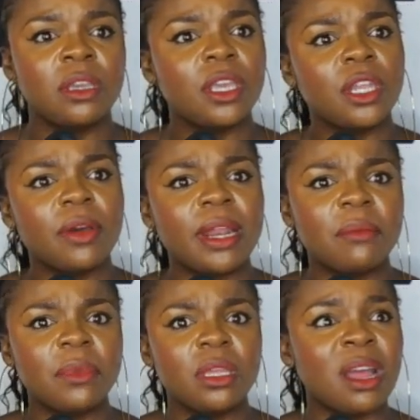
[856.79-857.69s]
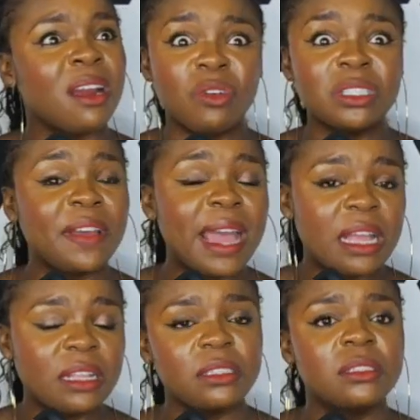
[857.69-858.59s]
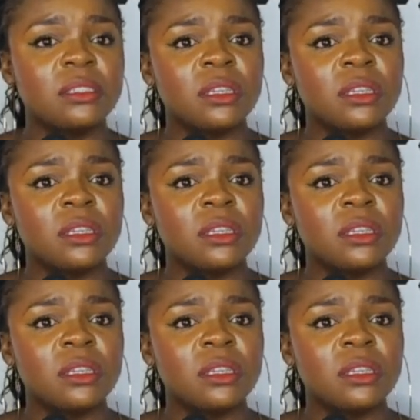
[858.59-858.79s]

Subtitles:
You know what I mean? Aren't those fans?